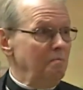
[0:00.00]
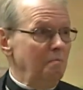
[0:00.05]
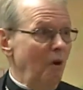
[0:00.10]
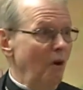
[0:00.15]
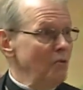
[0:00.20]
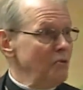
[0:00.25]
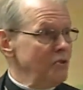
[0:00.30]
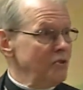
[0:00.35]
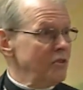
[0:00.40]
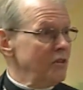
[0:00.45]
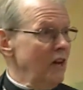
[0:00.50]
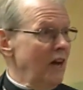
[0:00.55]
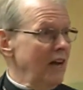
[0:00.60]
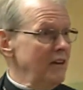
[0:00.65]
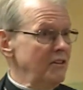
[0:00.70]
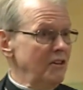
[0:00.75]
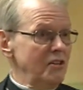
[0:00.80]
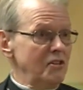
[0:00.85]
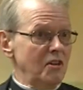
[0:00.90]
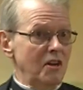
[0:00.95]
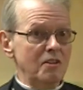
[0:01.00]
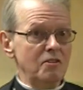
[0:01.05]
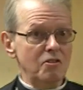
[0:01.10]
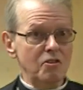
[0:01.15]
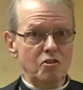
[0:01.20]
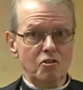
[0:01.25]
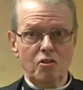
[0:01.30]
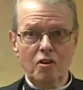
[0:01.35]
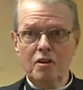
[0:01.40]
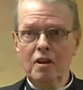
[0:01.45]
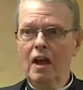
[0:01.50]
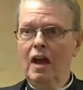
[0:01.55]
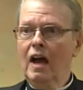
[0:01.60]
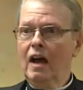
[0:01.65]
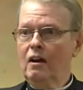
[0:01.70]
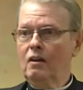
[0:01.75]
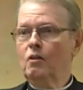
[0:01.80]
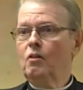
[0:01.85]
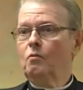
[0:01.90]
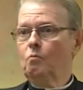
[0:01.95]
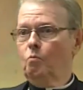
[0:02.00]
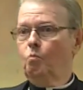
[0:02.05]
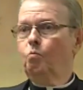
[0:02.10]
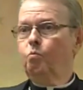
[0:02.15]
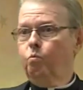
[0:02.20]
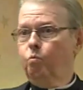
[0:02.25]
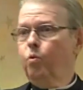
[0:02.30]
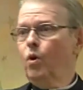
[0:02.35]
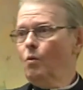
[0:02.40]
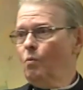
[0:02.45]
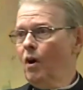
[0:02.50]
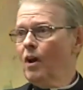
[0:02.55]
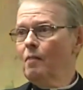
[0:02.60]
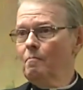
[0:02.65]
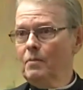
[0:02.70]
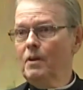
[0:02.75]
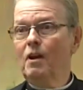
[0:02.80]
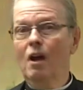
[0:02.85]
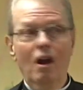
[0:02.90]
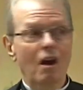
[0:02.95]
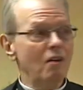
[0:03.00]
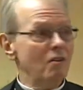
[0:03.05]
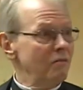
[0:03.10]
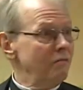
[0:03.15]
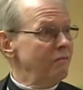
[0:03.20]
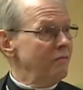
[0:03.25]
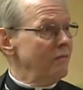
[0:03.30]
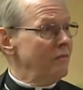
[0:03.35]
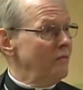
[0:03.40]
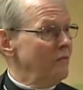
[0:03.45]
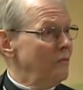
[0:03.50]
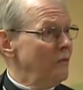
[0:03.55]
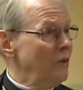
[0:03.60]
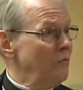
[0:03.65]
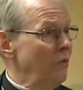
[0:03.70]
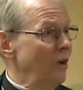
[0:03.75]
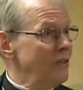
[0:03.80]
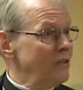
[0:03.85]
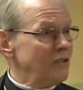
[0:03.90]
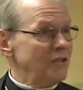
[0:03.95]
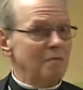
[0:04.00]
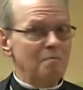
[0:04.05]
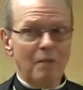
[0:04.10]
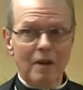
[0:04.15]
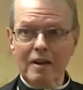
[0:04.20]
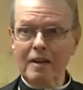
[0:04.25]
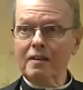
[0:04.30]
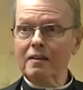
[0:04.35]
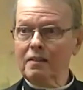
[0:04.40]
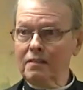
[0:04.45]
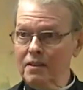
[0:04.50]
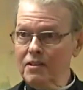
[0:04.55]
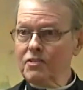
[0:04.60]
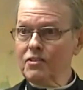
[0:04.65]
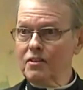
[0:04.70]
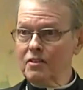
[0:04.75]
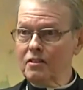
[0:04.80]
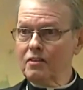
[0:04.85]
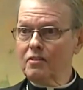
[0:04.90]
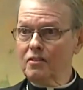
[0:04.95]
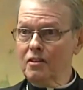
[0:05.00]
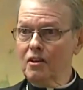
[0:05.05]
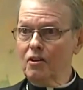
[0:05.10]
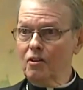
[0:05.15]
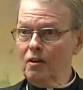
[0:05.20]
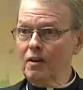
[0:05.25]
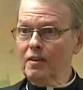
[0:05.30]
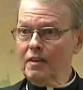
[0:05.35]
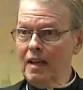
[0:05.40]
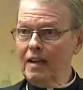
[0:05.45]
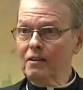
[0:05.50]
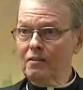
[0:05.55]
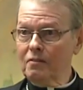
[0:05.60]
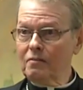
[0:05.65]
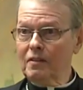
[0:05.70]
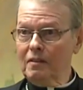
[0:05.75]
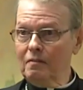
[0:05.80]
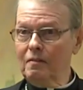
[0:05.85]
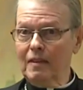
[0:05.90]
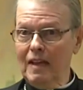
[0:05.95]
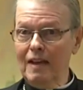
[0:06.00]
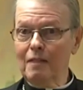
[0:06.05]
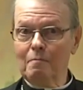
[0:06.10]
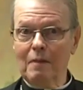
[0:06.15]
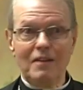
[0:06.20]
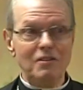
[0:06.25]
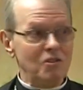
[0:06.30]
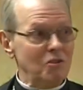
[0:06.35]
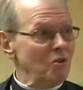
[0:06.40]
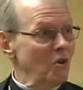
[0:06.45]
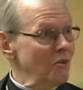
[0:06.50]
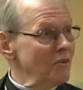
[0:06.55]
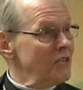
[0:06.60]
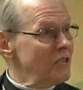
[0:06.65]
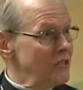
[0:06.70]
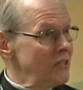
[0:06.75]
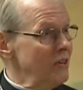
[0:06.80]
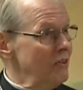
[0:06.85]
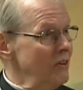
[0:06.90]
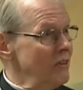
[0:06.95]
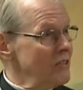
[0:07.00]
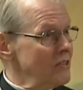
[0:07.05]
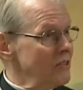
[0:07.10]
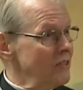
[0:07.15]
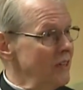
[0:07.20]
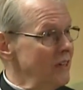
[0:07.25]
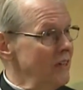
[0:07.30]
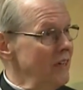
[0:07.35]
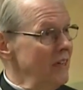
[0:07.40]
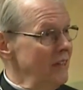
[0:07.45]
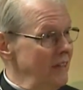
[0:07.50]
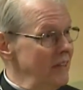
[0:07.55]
Most I just understood. We want to be heard. We want somebody to listen. You know, to take take my story seriously.